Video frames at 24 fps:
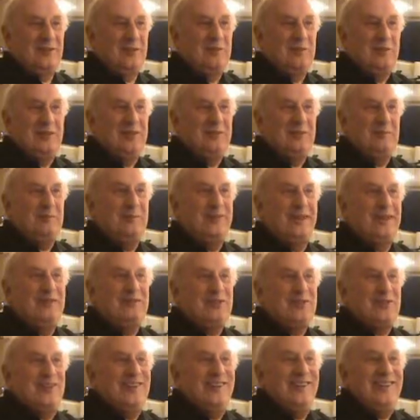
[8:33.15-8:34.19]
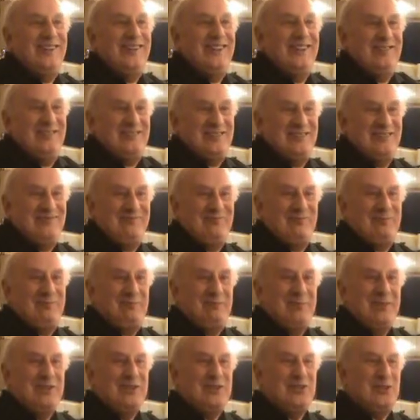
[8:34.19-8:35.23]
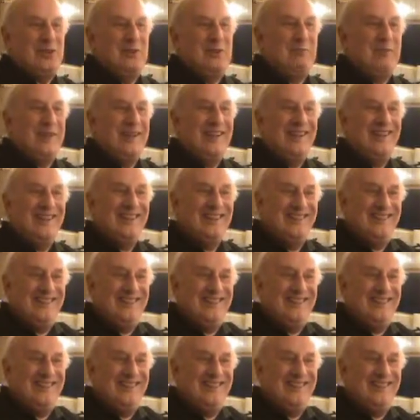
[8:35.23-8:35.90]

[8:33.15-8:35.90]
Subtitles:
Oh, we did it without trying. It was sheer panic.